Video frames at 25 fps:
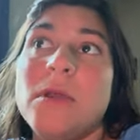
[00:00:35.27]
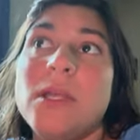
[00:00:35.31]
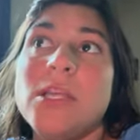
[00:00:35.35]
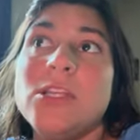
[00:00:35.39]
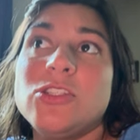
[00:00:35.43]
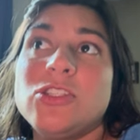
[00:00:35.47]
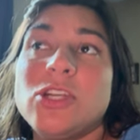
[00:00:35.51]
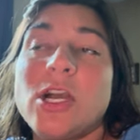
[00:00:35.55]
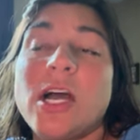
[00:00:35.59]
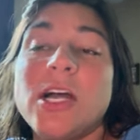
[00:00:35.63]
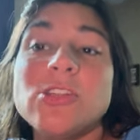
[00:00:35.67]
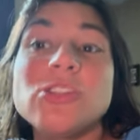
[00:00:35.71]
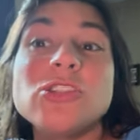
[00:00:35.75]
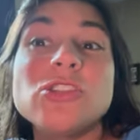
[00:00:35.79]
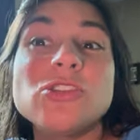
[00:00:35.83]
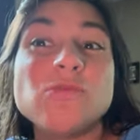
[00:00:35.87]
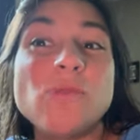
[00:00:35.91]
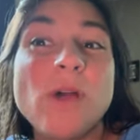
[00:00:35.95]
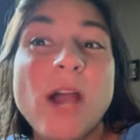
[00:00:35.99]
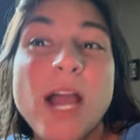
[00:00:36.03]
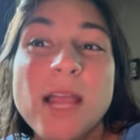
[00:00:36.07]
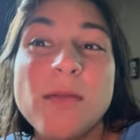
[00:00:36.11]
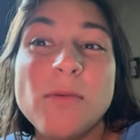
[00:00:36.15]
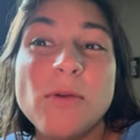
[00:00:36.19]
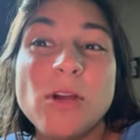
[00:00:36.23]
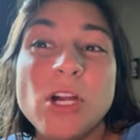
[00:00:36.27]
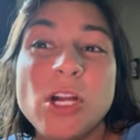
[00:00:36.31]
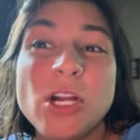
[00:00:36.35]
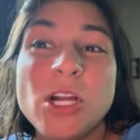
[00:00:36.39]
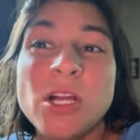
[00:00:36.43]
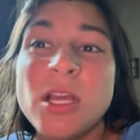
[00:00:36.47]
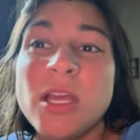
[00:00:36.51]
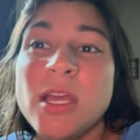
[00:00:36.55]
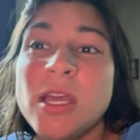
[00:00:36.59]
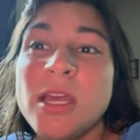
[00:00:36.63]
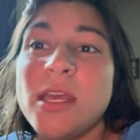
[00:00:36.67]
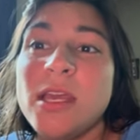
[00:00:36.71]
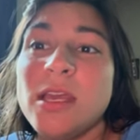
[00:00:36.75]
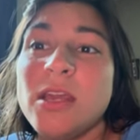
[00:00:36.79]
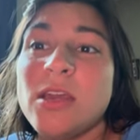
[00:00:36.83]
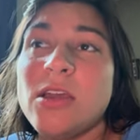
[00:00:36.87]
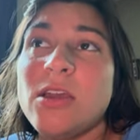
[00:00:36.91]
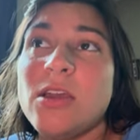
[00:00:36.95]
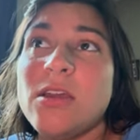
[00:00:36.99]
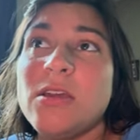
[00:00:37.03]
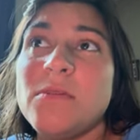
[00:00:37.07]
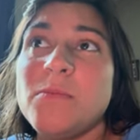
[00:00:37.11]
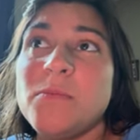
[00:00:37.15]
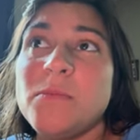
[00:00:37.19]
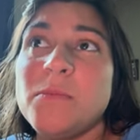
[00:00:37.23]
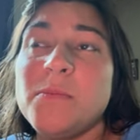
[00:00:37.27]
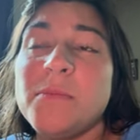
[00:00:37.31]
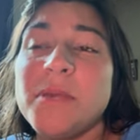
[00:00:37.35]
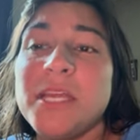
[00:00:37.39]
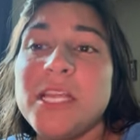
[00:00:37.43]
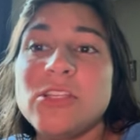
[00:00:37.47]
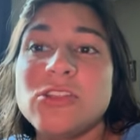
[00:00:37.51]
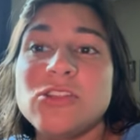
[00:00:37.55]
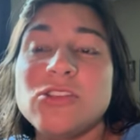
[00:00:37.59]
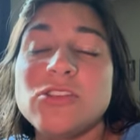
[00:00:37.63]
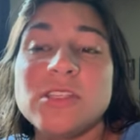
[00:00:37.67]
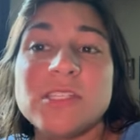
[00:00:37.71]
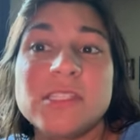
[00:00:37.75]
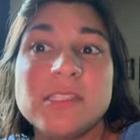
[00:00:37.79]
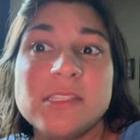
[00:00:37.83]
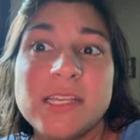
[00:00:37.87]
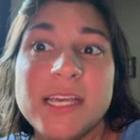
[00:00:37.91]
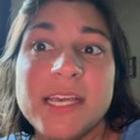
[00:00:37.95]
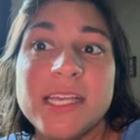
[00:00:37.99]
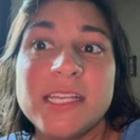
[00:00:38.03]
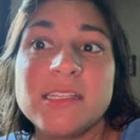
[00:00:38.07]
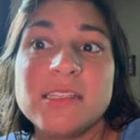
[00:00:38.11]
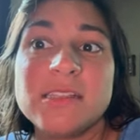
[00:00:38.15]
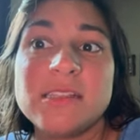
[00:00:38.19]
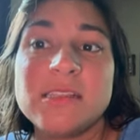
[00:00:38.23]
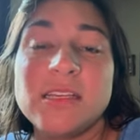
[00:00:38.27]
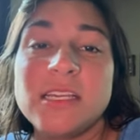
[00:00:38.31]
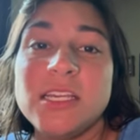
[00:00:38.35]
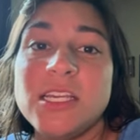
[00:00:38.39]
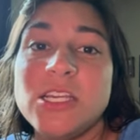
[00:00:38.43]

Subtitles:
John Schreiber pitched the sixth.